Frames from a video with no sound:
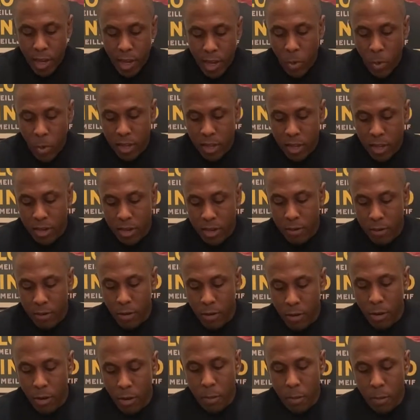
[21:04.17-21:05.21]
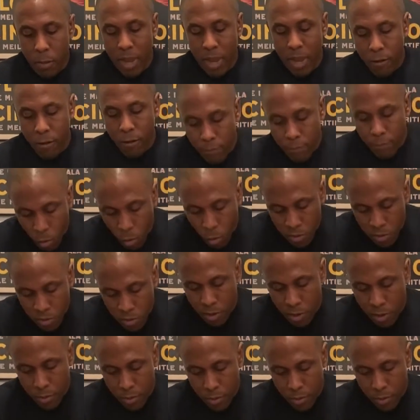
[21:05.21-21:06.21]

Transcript: and we can make a fold.